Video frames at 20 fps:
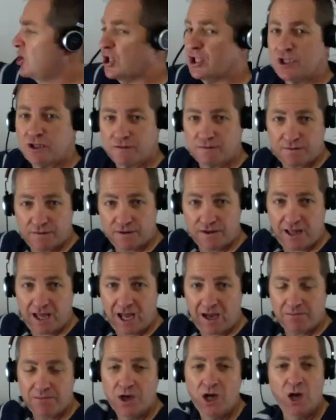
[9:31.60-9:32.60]
just for
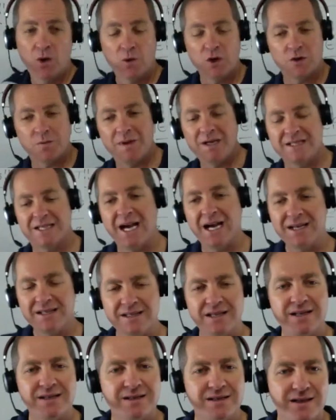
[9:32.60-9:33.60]
them, which means
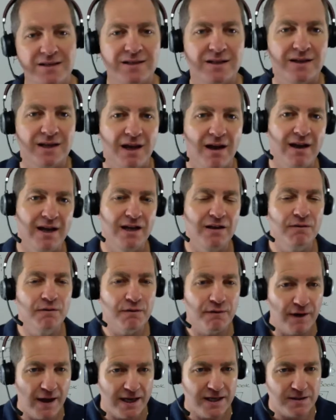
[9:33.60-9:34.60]
as they're sitting there in
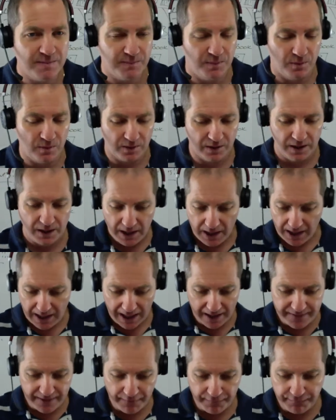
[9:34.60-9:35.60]
Facebook
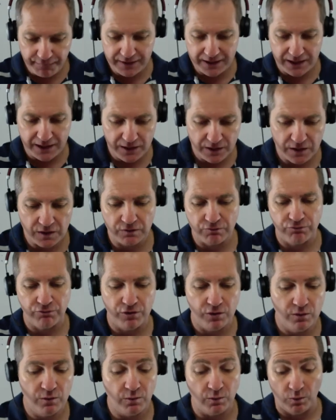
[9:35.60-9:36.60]
and they're flicking
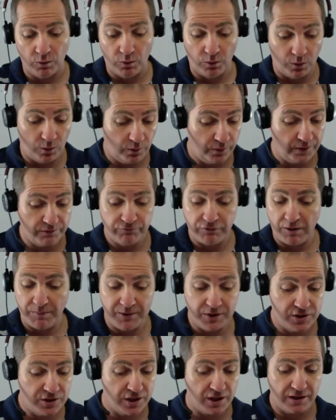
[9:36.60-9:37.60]
through all the
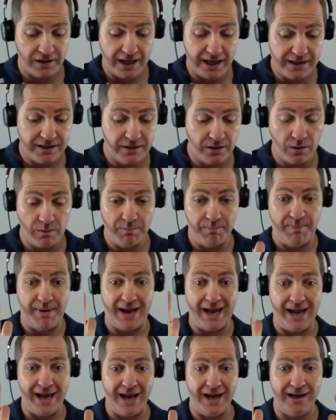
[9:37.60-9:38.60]
rubbish that they do,
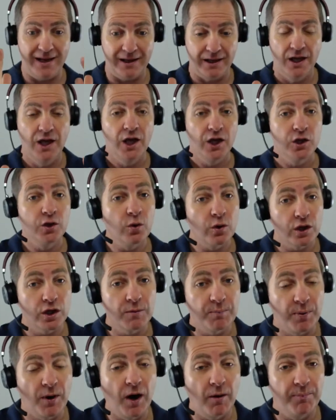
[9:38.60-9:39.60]
bang, you're going
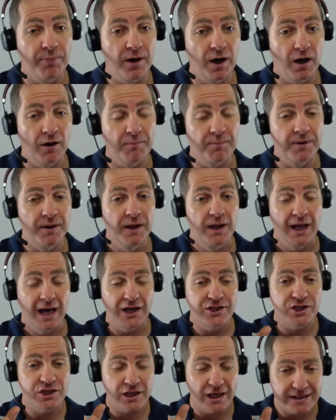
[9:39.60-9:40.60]
to pop up
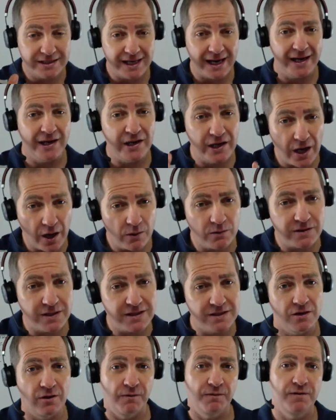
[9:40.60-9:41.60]
and she's going to take
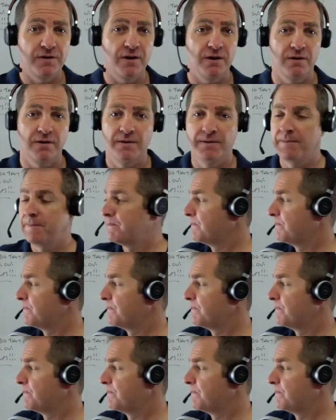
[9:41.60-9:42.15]
notice of you,